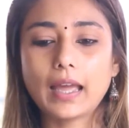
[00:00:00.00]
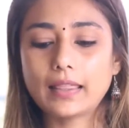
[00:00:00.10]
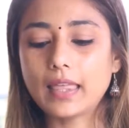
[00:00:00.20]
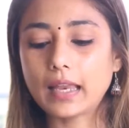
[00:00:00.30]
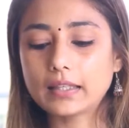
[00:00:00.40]

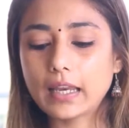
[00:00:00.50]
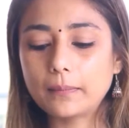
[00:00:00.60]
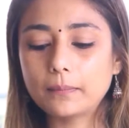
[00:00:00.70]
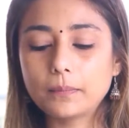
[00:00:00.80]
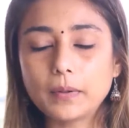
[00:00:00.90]
At that
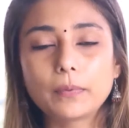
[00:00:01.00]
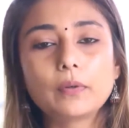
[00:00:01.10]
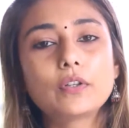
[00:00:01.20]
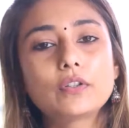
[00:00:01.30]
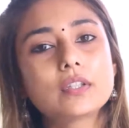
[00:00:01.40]
time,
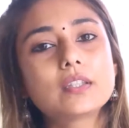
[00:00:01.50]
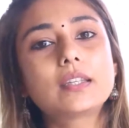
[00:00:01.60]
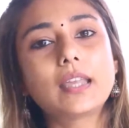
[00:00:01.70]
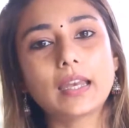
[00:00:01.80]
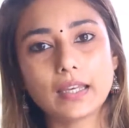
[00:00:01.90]
people were
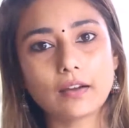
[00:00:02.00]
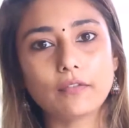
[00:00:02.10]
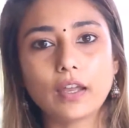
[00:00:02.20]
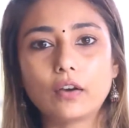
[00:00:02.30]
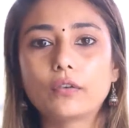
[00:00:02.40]
just getting
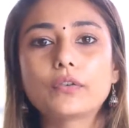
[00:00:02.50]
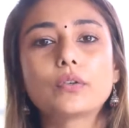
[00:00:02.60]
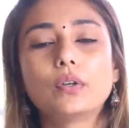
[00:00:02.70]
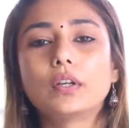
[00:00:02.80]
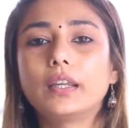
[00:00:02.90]
aware of
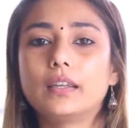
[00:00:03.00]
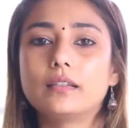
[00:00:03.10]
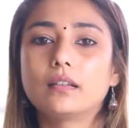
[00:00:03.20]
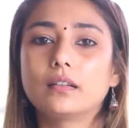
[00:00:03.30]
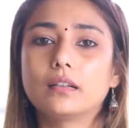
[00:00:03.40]
solar
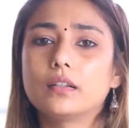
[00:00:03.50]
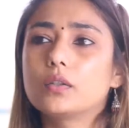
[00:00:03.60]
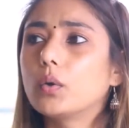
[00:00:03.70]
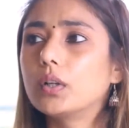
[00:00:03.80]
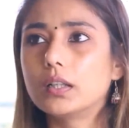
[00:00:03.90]

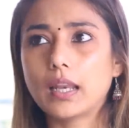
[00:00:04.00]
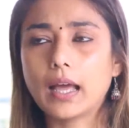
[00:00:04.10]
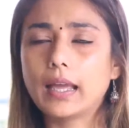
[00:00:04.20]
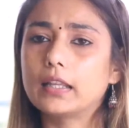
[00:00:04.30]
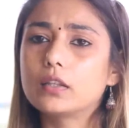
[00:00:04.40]
geysers, solar
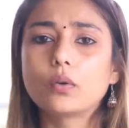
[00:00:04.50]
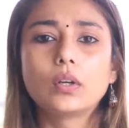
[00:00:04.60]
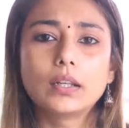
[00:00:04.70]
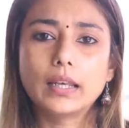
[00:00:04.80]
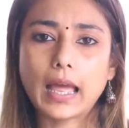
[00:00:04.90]
lights,
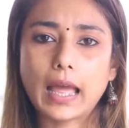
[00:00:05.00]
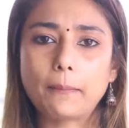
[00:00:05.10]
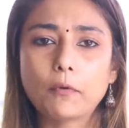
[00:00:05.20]
solar lamp.